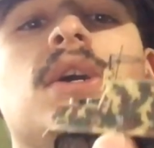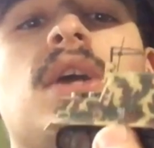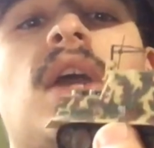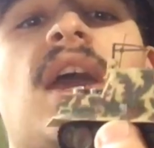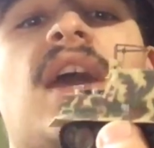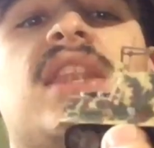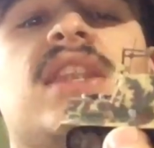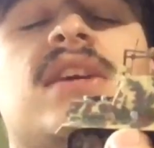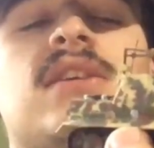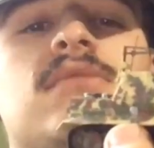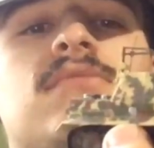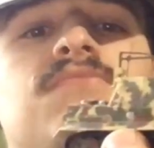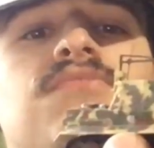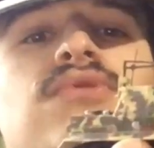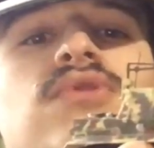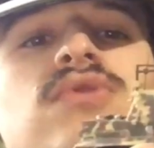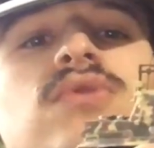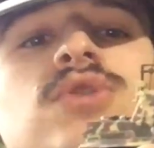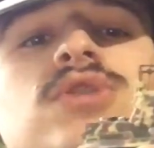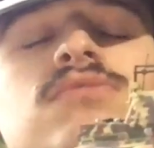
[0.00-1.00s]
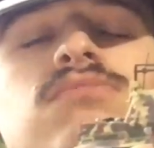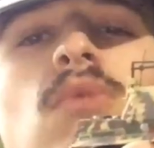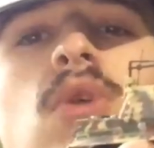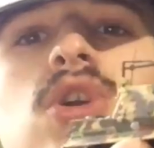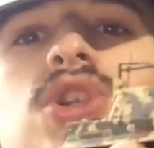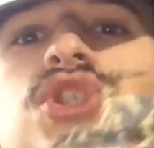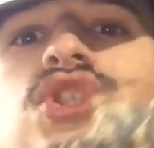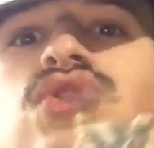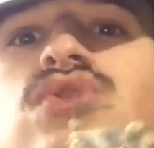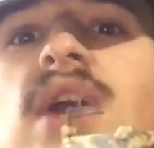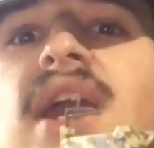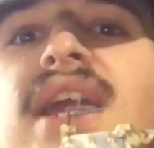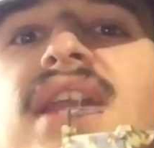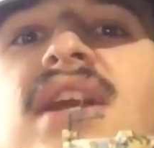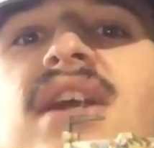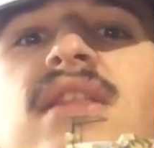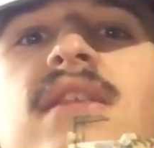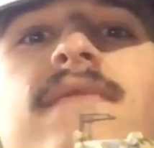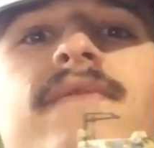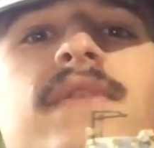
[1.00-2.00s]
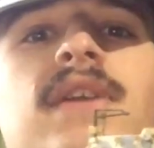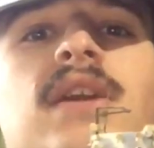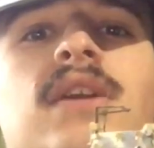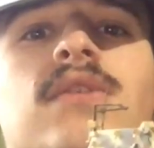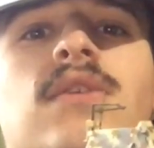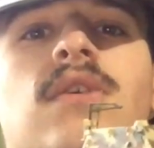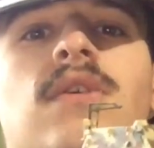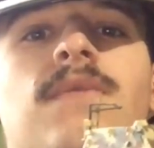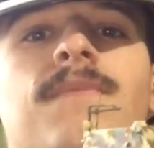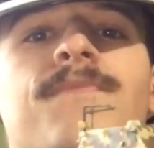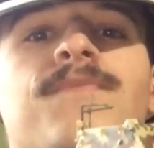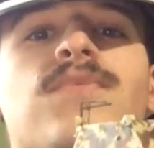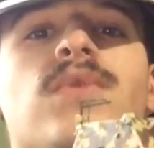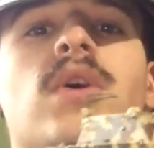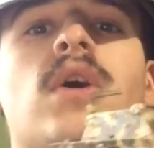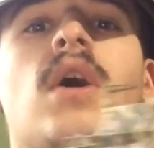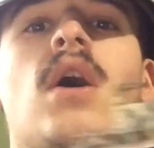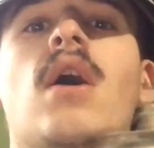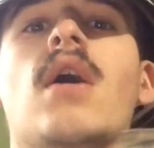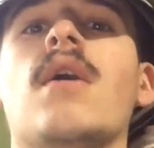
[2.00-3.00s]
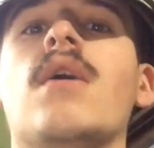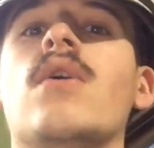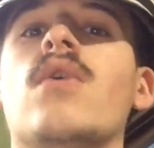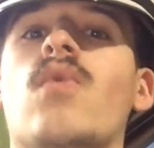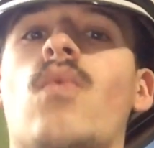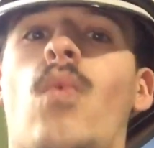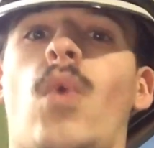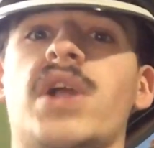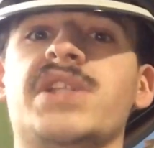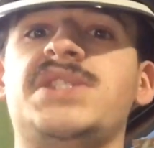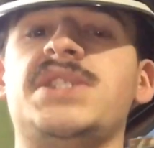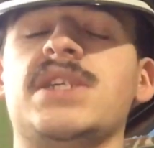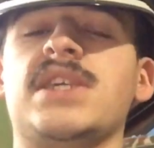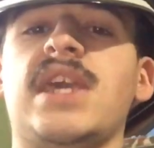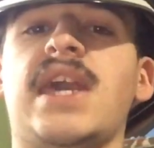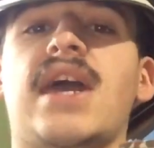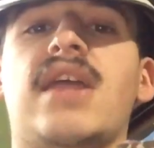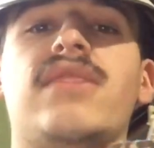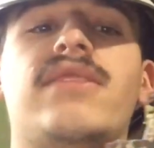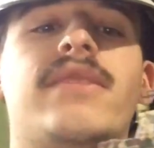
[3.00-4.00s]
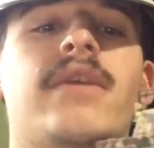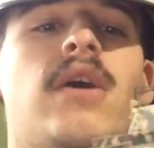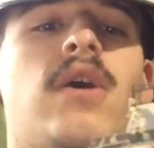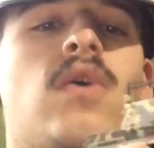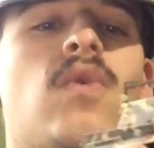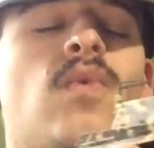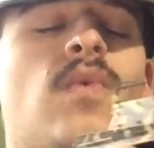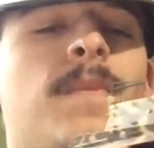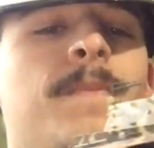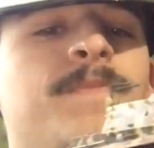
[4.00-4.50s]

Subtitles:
and it produced more strain on the vehicle. Once again, though,